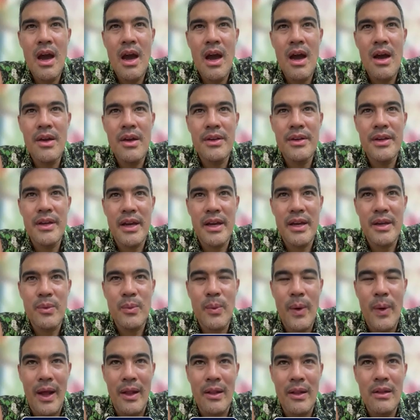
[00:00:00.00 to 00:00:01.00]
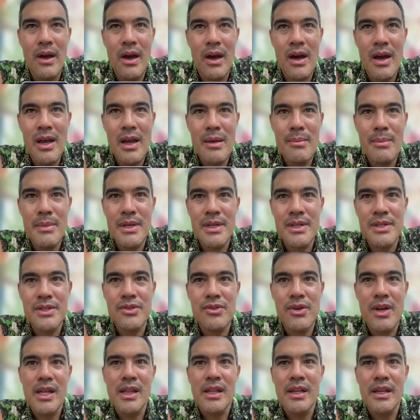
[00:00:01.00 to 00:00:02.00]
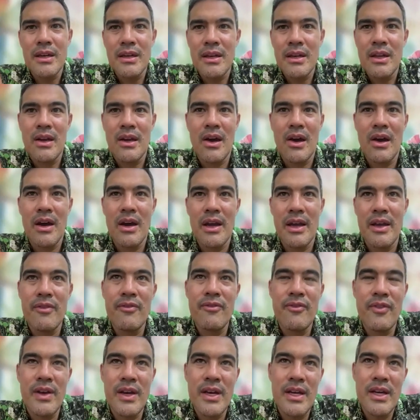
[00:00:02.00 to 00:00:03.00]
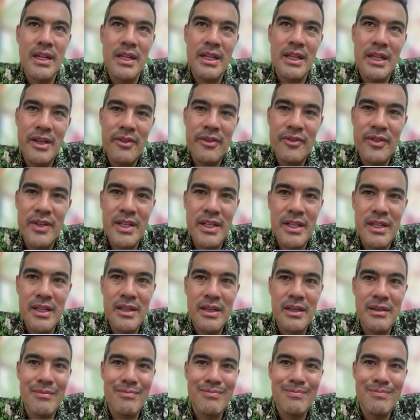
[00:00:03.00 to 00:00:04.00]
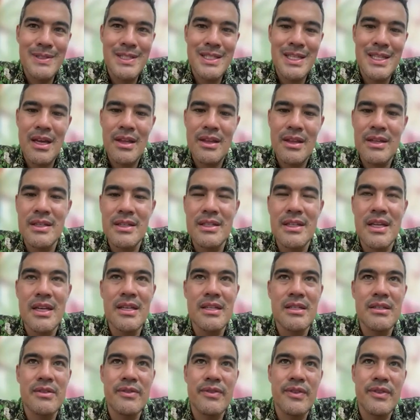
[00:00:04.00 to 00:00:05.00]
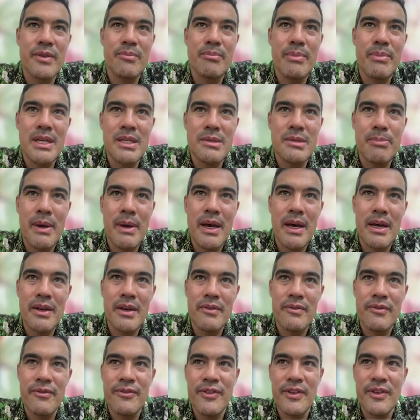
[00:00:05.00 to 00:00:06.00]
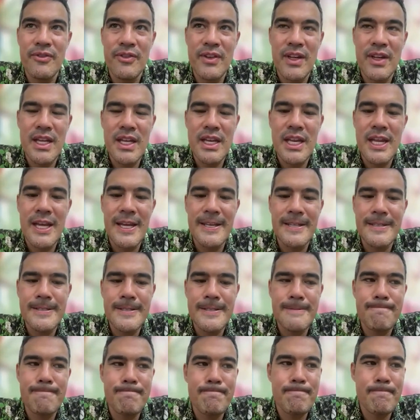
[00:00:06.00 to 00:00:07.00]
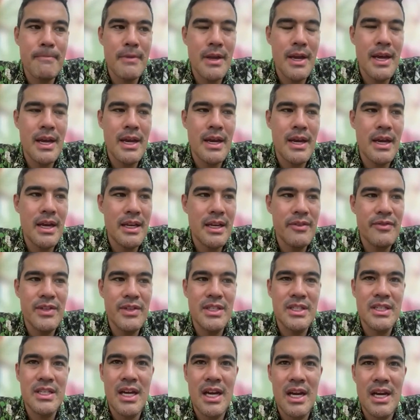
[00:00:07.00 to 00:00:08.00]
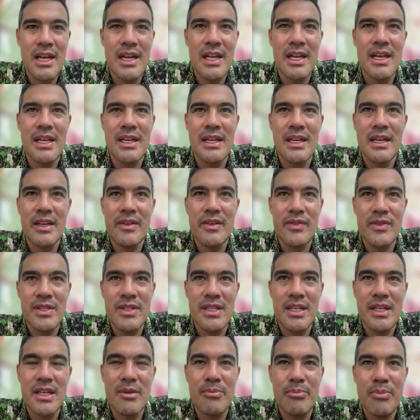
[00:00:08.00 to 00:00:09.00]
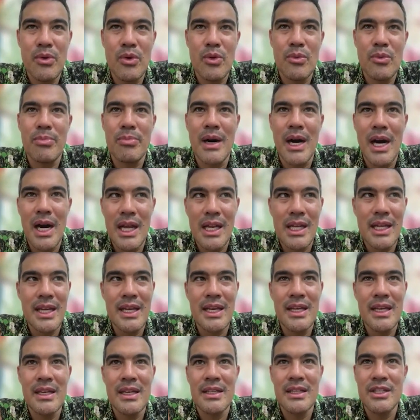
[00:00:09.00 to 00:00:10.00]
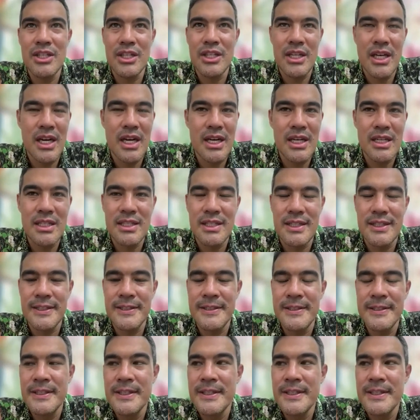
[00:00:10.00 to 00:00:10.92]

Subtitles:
Okay, well, I'm an Australian. I've lived in Southeast Asia for the best part of 15 years. I lived in Thailand, I live in Singapore, Bali, Jakarta.